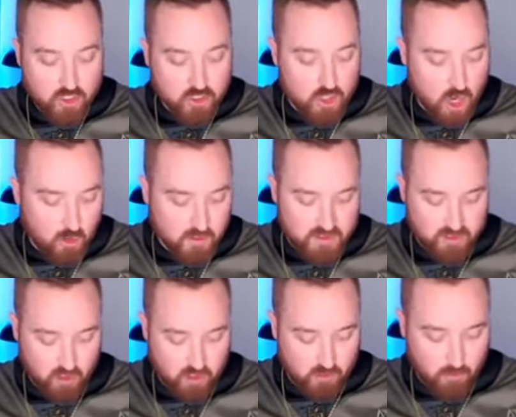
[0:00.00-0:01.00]
No,
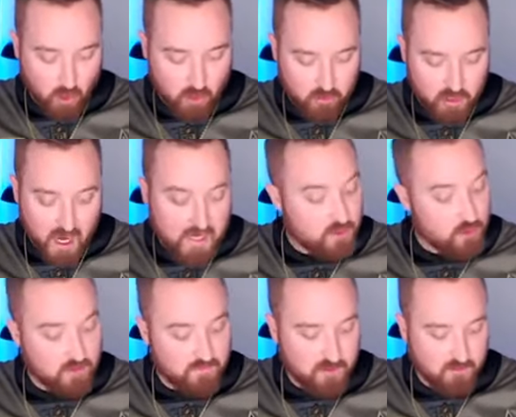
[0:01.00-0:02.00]
Instructor Martin, I
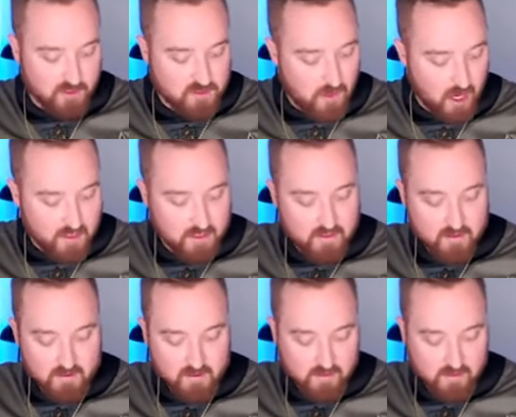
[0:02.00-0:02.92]
dutifully responded.